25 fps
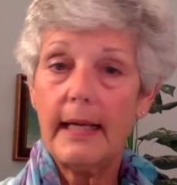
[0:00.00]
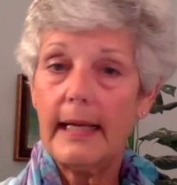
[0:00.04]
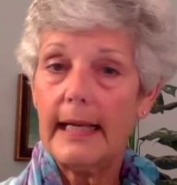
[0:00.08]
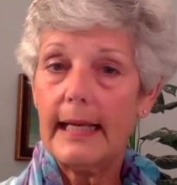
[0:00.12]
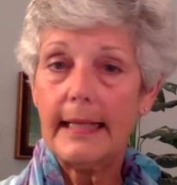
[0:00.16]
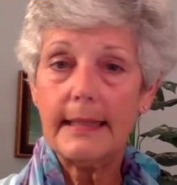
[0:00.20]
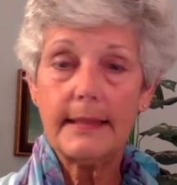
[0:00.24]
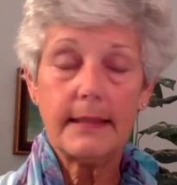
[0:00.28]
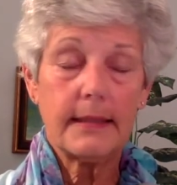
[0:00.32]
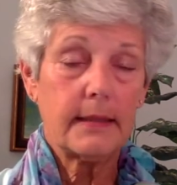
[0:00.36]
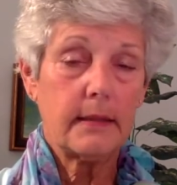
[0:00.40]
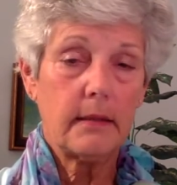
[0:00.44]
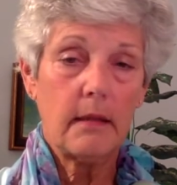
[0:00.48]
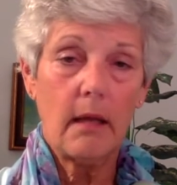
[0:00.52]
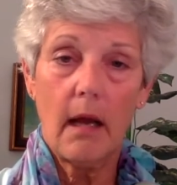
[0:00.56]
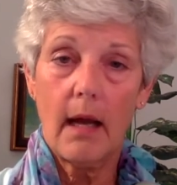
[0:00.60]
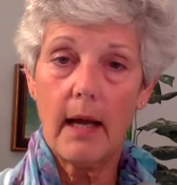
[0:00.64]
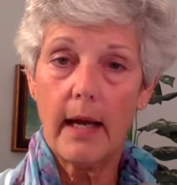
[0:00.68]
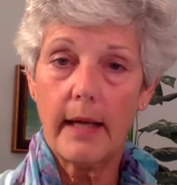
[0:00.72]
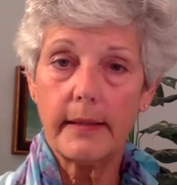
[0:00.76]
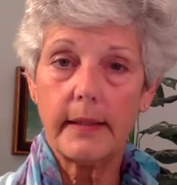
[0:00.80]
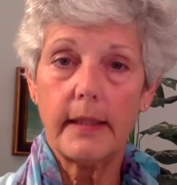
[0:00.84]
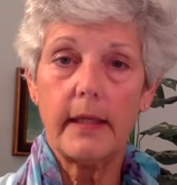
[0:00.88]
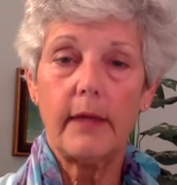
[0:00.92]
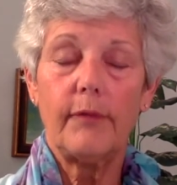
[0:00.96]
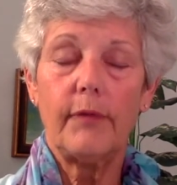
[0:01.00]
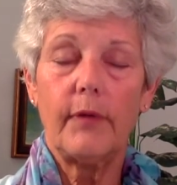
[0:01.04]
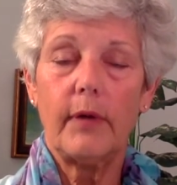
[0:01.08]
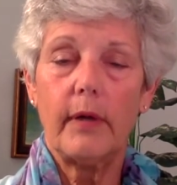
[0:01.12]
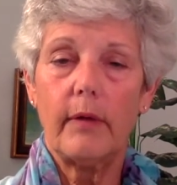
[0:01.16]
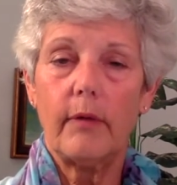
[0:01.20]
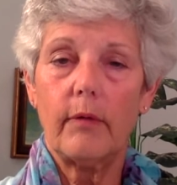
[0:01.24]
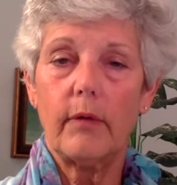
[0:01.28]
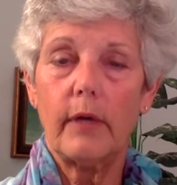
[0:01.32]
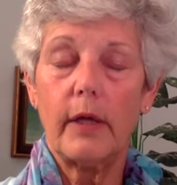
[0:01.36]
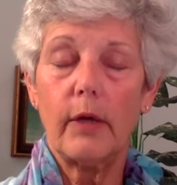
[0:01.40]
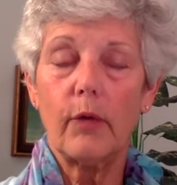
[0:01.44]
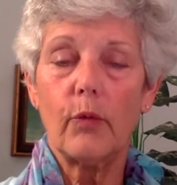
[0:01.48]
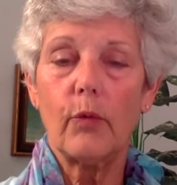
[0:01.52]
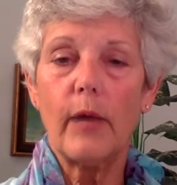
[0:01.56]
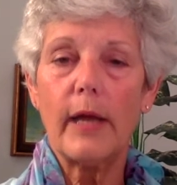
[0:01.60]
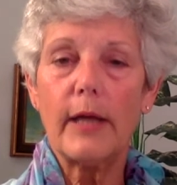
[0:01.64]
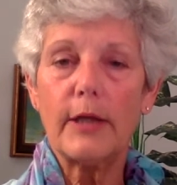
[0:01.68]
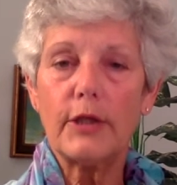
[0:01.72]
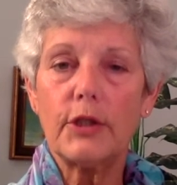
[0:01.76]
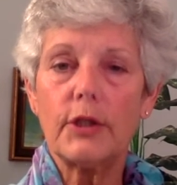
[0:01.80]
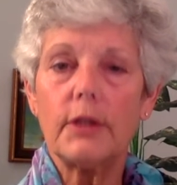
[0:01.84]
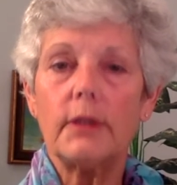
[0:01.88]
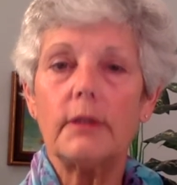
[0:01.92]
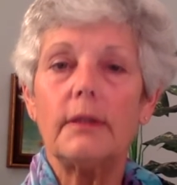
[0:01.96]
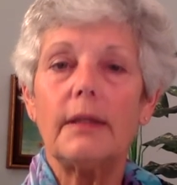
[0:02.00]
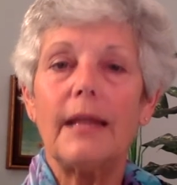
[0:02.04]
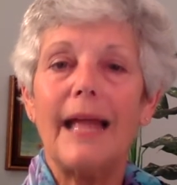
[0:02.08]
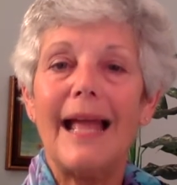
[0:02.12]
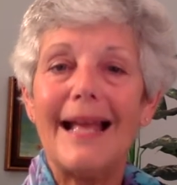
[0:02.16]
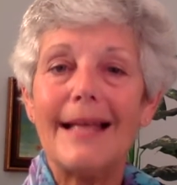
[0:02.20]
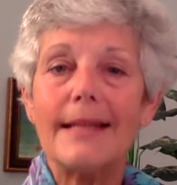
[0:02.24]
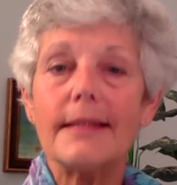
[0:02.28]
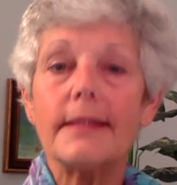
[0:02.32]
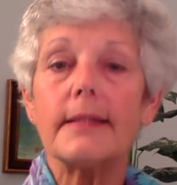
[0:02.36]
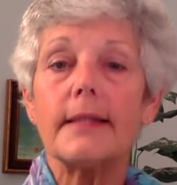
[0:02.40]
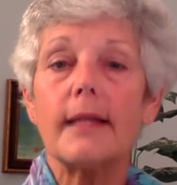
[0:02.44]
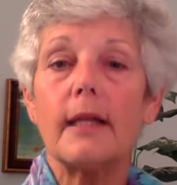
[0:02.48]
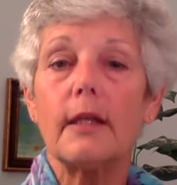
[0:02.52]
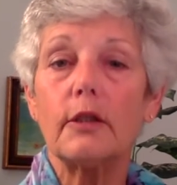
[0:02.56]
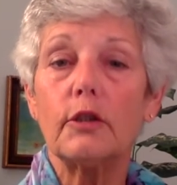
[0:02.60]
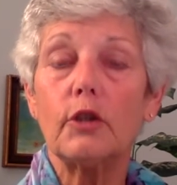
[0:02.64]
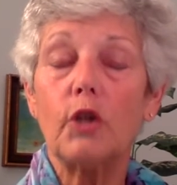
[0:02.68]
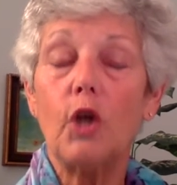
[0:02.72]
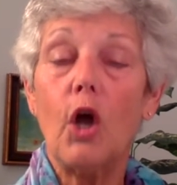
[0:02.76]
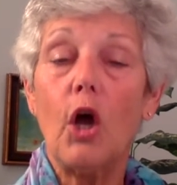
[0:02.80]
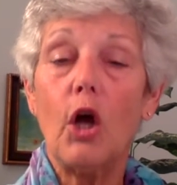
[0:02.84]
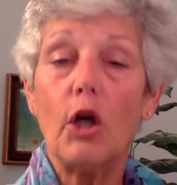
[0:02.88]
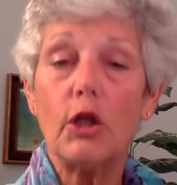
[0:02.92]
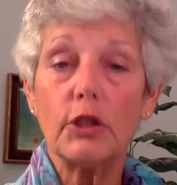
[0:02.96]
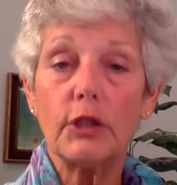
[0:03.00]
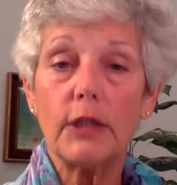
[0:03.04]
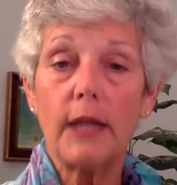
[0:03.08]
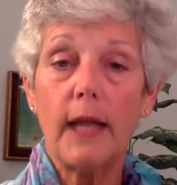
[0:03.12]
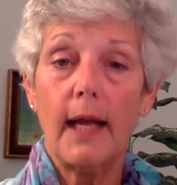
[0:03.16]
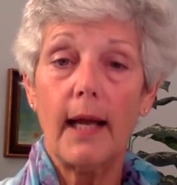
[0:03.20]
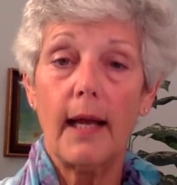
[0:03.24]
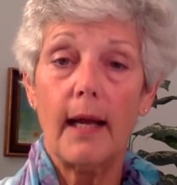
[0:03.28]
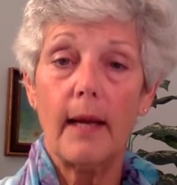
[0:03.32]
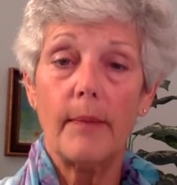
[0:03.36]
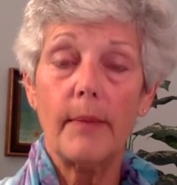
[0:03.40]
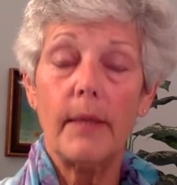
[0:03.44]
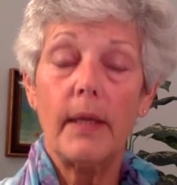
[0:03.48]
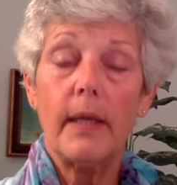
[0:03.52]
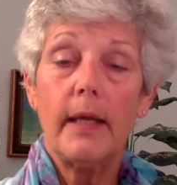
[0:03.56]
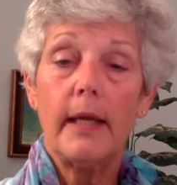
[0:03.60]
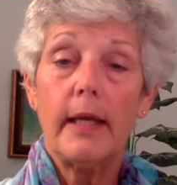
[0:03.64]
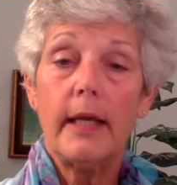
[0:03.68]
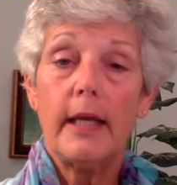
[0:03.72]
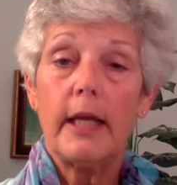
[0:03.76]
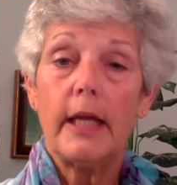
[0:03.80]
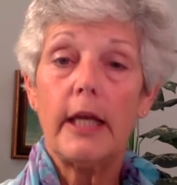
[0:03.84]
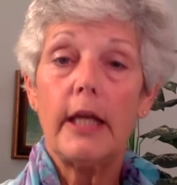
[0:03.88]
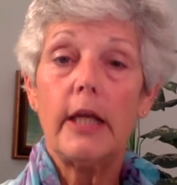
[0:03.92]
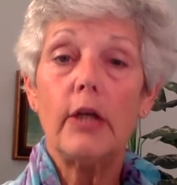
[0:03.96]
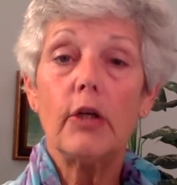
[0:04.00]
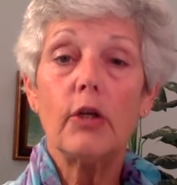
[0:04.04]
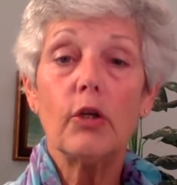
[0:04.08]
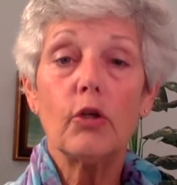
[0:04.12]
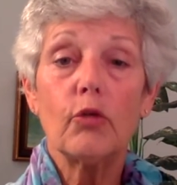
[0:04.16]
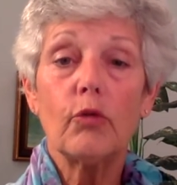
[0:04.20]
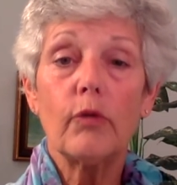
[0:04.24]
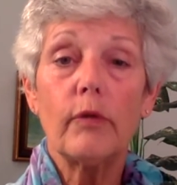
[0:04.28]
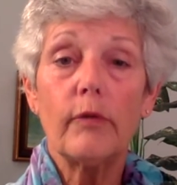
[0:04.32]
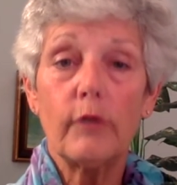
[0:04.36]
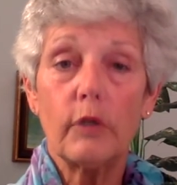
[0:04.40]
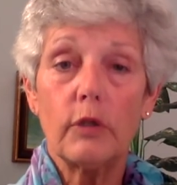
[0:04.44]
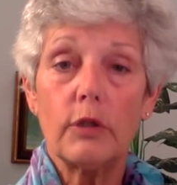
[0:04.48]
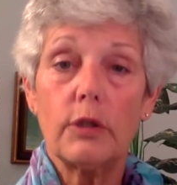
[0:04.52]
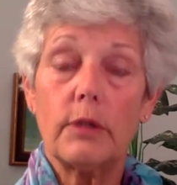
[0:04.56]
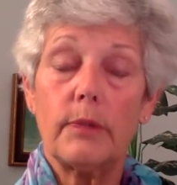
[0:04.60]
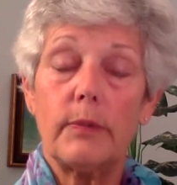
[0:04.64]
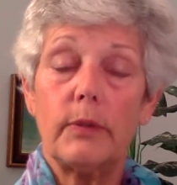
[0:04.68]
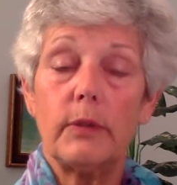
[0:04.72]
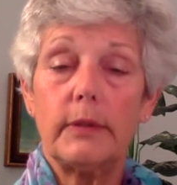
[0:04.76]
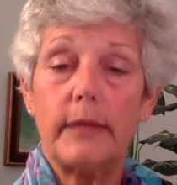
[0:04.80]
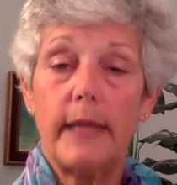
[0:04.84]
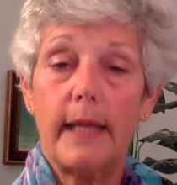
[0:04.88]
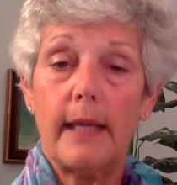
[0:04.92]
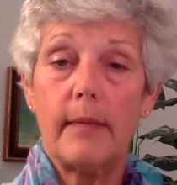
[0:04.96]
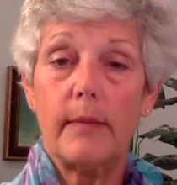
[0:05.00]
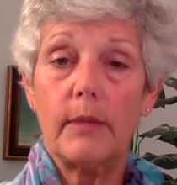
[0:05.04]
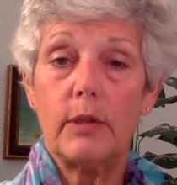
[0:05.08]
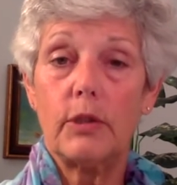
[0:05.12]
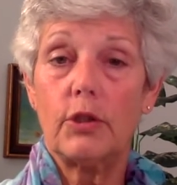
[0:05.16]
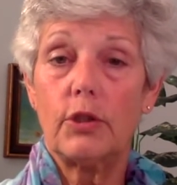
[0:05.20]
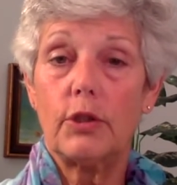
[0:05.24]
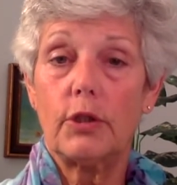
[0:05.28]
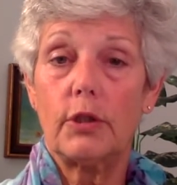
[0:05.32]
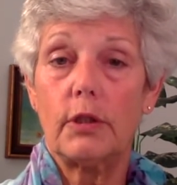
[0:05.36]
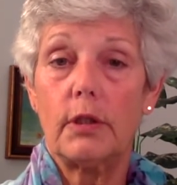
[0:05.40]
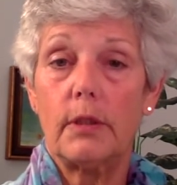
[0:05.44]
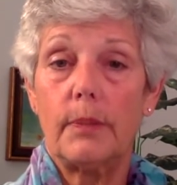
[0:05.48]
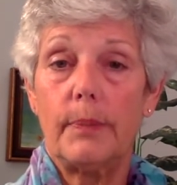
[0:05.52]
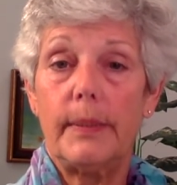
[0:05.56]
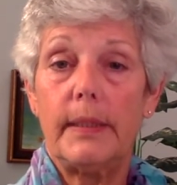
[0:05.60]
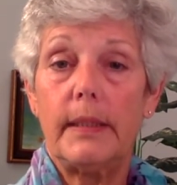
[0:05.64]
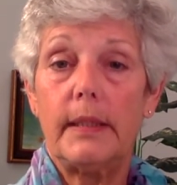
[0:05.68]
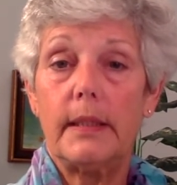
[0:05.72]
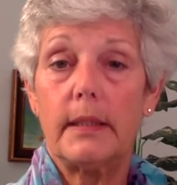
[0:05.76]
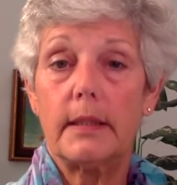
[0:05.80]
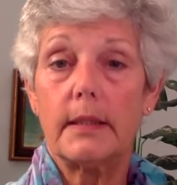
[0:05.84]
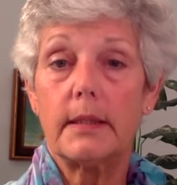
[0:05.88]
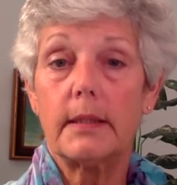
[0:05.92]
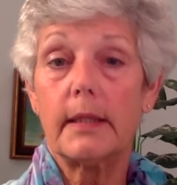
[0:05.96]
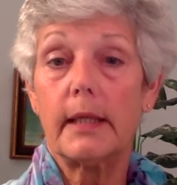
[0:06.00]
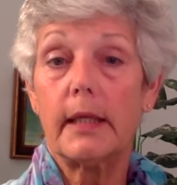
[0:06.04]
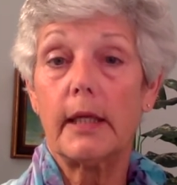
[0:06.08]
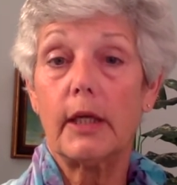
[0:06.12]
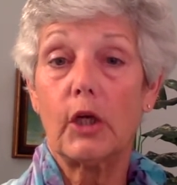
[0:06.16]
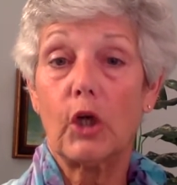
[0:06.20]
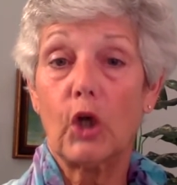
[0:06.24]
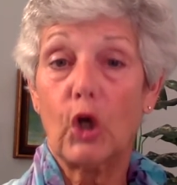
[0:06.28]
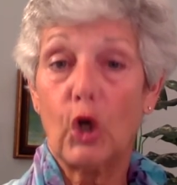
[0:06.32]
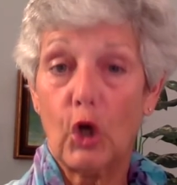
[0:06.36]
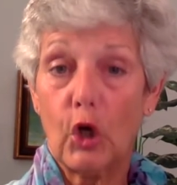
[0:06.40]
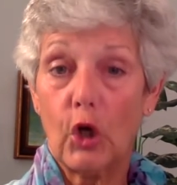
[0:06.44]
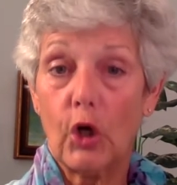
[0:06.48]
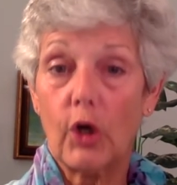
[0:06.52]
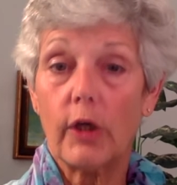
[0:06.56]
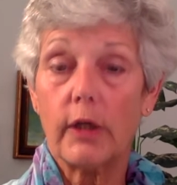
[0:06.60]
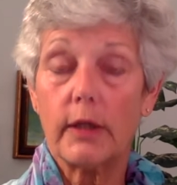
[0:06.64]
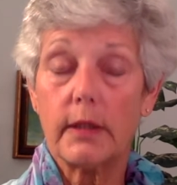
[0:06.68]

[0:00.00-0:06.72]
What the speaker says: It's not. If an erection lasts a long time, irreversible damage to the penis can occur.